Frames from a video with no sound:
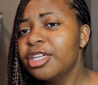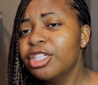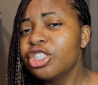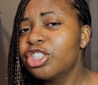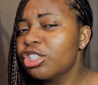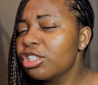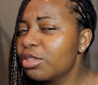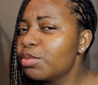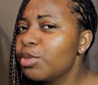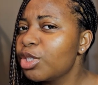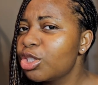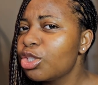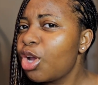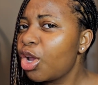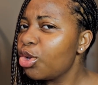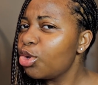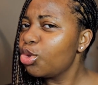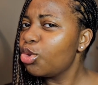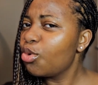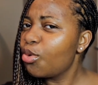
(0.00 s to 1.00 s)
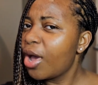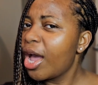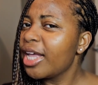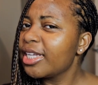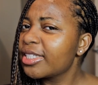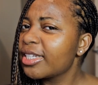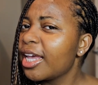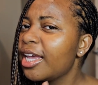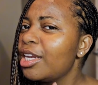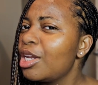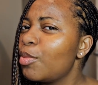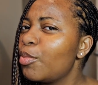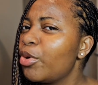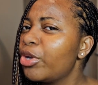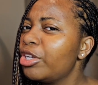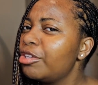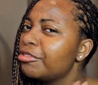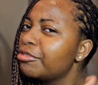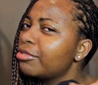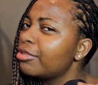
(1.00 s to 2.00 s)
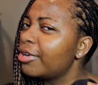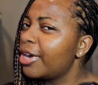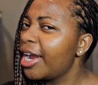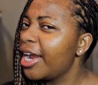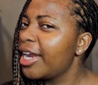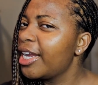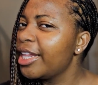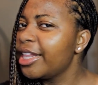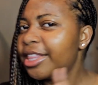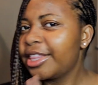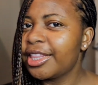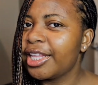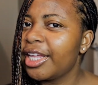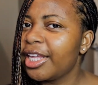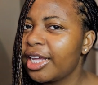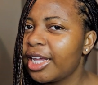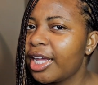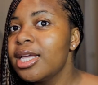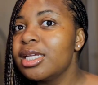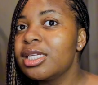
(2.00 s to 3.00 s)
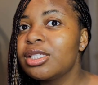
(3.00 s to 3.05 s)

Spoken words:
Just make sure you don't ask anybody for anything.